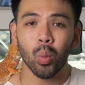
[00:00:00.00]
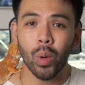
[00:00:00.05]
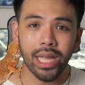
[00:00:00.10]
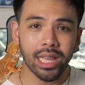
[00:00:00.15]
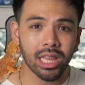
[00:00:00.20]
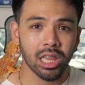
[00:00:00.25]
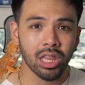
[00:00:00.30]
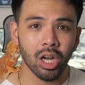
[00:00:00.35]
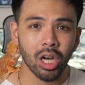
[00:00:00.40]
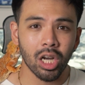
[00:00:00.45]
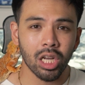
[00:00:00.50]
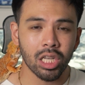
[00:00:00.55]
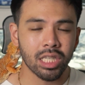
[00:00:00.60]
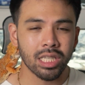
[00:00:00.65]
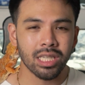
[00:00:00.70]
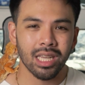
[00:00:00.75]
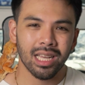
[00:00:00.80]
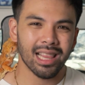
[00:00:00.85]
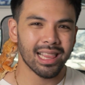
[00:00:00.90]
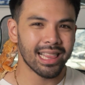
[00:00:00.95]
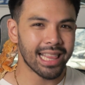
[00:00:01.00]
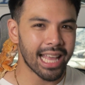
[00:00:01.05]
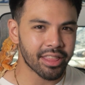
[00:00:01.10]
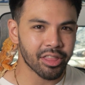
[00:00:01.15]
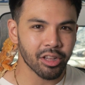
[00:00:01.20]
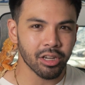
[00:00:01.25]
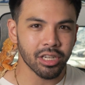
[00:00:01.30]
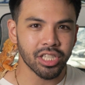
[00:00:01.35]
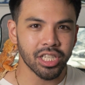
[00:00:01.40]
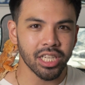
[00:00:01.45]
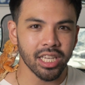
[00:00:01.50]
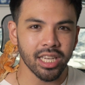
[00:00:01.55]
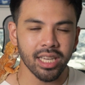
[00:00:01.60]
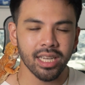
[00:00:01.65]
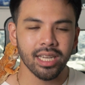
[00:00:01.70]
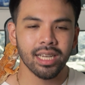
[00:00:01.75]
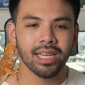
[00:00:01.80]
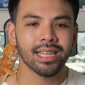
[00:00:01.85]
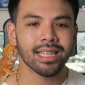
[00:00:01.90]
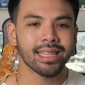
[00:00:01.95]
weight loss,
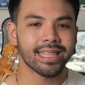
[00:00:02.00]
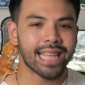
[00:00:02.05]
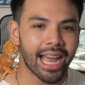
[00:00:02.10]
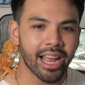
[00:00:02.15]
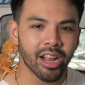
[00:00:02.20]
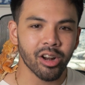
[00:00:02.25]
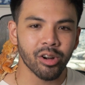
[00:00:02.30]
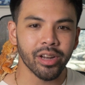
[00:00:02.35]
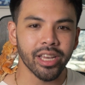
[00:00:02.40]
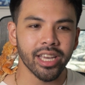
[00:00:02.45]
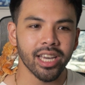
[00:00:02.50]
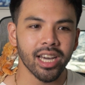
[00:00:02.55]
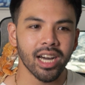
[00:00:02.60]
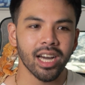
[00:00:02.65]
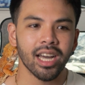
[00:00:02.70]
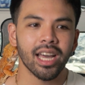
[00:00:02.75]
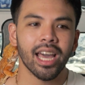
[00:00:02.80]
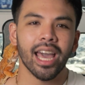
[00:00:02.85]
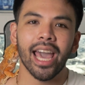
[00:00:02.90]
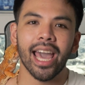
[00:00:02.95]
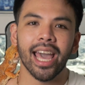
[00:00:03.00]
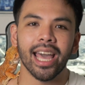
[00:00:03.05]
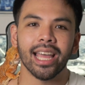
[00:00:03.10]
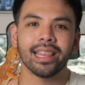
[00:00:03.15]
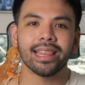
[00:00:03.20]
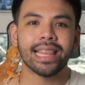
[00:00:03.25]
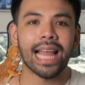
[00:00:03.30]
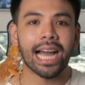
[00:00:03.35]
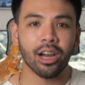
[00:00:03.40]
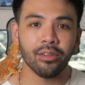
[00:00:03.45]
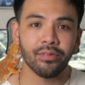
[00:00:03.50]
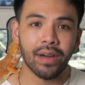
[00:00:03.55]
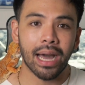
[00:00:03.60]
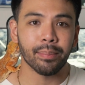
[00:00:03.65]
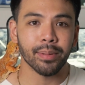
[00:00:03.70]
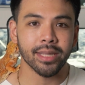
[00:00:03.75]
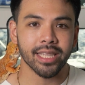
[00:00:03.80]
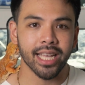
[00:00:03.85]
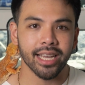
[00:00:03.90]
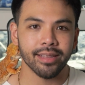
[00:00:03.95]
lethargy, diarrhea, and lack of
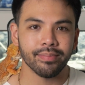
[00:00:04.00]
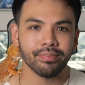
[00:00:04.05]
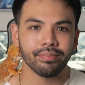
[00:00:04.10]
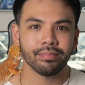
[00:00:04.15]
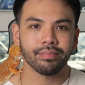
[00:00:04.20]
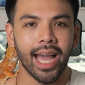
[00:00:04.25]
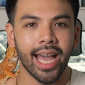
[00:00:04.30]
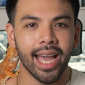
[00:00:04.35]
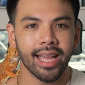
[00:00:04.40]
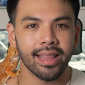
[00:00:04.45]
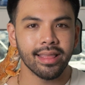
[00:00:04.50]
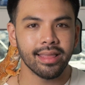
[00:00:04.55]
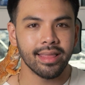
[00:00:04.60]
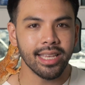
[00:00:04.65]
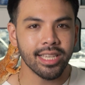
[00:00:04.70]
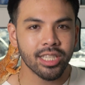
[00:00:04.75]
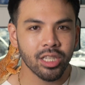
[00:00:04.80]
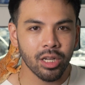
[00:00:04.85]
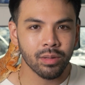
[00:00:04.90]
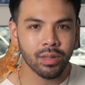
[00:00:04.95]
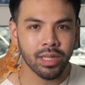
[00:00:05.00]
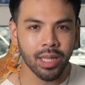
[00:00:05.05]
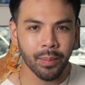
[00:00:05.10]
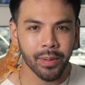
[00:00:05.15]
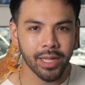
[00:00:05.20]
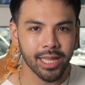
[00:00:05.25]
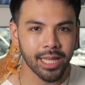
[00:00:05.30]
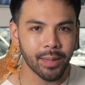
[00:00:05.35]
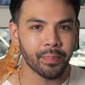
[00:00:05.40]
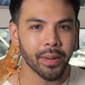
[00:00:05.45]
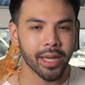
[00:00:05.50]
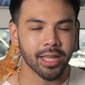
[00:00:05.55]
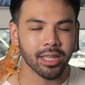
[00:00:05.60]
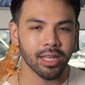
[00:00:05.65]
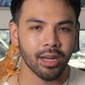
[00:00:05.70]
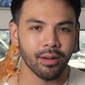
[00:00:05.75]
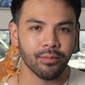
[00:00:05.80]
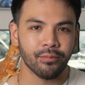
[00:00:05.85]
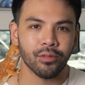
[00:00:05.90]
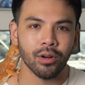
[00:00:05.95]
appetite. And these are typically picked
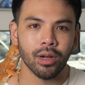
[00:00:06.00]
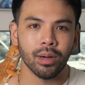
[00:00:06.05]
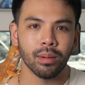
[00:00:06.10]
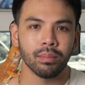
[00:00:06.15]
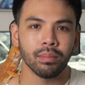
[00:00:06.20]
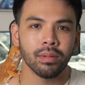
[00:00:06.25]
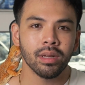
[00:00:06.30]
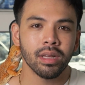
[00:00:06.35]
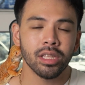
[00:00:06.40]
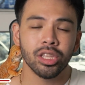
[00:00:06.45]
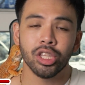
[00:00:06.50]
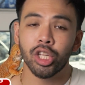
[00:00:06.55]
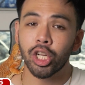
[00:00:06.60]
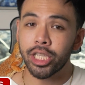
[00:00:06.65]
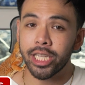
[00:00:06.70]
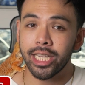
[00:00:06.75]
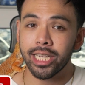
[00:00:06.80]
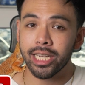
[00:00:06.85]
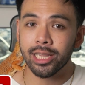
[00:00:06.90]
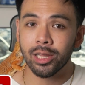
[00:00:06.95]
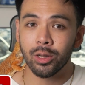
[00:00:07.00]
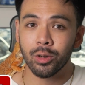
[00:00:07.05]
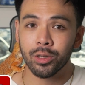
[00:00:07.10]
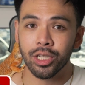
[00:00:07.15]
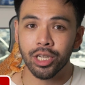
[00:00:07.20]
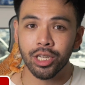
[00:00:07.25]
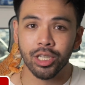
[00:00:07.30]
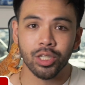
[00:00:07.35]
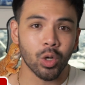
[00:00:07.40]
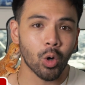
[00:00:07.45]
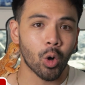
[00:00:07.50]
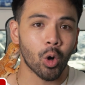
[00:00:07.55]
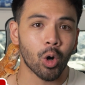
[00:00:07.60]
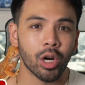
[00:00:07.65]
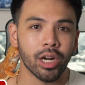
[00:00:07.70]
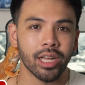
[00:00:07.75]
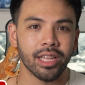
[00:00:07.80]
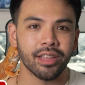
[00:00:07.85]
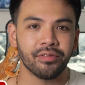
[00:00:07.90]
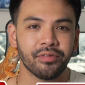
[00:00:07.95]
up from dirty enclosures
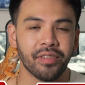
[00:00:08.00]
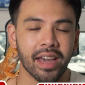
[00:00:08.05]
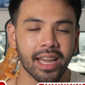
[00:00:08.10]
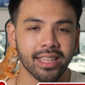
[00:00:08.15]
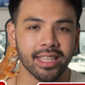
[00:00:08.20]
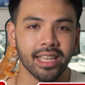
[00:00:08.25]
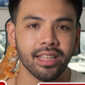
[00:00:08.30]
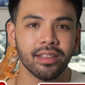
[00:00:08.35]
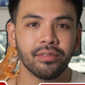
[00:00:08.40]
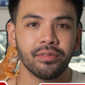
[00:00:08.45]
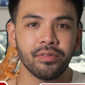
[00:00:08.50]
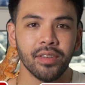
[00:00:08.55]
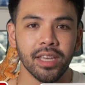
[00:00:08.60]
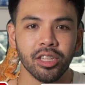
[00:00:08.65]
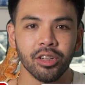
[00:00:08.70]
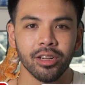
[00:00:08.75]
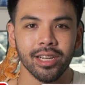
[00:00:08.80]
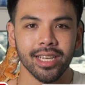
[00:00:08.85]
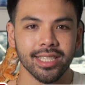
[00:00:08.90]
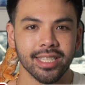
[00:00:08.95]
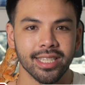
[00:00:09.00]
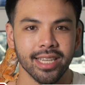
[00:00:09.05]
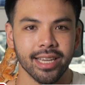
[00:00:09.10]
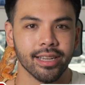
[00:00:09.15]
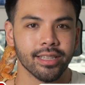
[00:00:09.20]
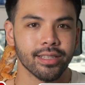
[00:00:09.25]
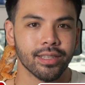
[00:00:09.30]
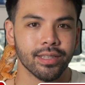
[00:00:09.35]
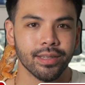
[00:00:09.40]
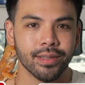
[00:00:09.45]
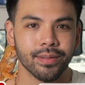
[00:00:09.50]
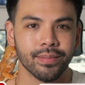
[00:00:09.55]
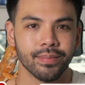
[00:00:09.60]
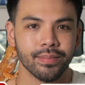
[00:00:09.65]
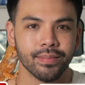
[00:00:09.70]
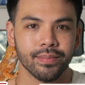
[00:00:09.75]
or infected feeder insects.